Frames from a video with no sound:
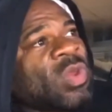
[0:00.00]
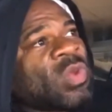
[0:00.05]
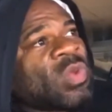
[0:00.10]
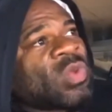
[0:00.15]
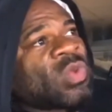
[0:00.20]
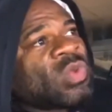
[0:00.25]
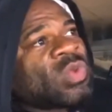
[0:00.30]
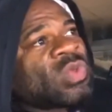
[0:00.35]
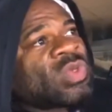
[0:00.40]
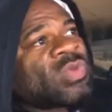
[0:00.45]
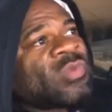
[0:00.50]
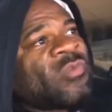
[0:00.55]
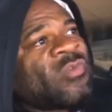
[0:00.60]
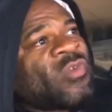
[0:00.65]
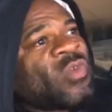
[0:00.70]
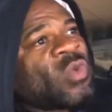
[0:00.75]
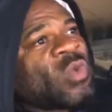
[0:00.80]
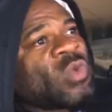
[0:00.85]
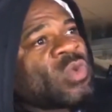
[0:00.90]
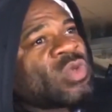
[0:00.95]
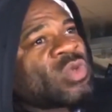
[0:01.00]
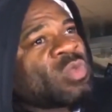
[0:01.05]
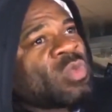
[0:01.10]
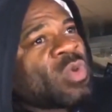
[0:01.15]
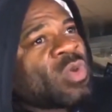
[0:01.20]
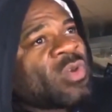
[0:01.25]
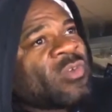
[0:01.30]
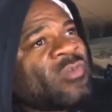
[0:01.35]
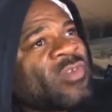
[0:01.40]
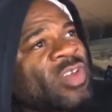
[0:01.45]
use foods
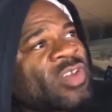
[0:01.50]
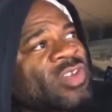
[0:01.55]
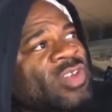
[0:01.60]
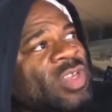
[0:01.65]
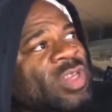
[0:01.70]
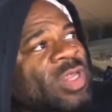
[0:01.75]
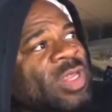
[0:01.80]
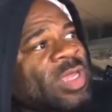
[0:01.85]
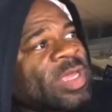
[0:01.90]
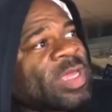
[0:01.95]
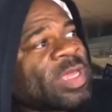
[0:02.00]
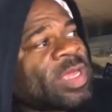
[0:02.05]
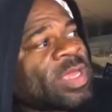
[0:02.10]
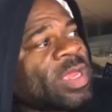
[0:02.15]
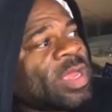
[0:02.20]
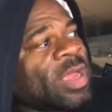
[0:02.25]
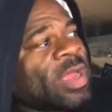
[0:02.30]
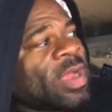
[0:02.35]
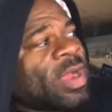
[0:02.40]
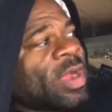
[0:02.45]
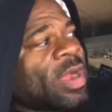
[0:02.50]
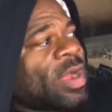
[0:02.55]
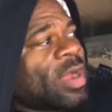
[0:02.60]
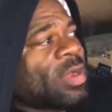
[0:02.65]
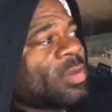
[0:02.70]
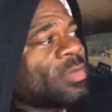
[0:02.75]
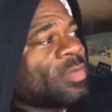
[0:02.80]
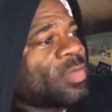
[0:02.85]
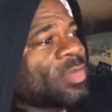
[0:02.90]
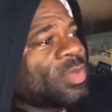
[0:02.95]
more efficiently
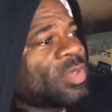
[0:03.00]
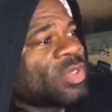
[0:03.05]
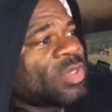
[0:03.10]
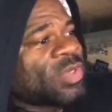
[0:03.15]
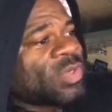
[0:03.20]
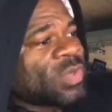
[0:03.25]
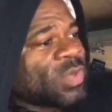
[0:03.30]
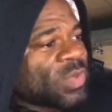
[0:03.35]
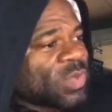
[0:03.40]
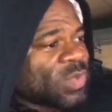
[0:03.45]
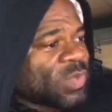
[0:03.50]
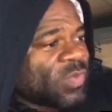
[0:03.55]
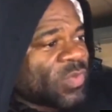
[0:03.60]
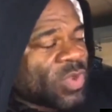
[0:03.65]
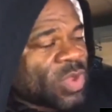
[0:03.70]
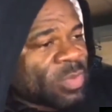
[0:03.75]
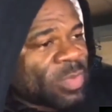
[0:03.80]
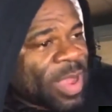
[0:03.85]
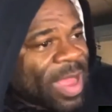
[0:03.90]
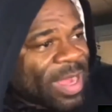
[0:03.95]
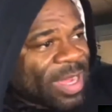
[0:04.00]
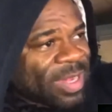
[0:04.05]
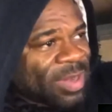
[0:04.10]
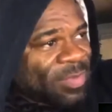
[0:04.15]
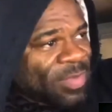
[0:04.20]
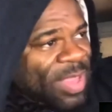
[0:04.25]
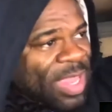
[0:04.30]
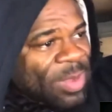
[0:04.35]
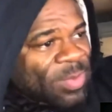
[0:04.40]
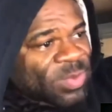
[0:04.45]
um, to for your body
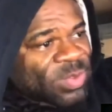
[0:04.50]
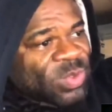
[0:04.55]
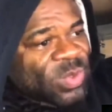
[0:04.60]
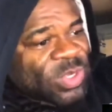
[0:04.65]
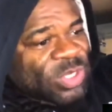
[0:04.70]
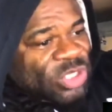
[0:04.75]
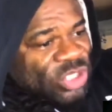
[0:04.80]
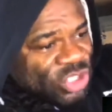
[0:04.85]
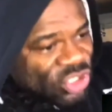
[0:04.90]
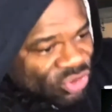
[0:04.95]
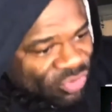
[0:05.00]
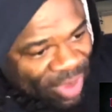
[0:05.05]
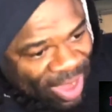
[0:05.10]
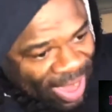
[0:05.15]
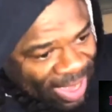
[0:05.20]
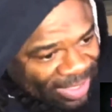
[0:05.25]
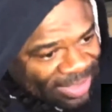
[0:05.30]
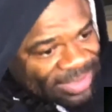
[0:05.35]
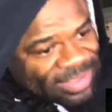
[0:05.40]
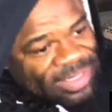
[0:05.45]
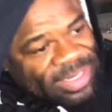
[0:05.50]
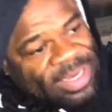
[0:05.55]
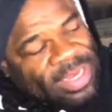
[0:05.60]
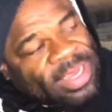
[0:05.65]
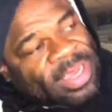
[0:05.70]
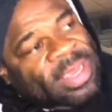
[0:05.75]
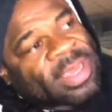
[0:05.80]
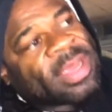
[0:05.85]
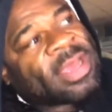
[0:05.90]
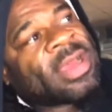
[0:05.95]
to be able to extract
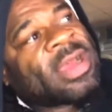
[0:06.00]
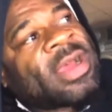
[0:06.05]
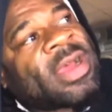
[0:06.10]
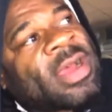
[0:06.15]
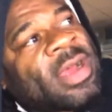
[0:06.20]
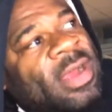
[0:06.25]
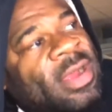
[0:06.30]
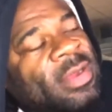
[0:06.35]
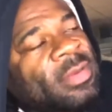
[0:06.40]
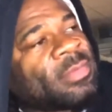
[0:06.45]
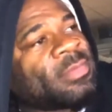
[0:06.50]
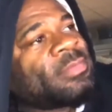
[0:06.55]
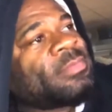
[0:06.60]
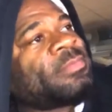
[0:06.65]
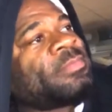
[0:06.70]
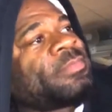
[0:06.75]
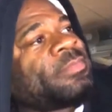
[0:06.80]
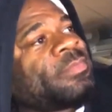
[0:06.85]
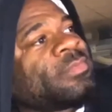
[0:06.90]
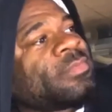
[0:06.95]
um,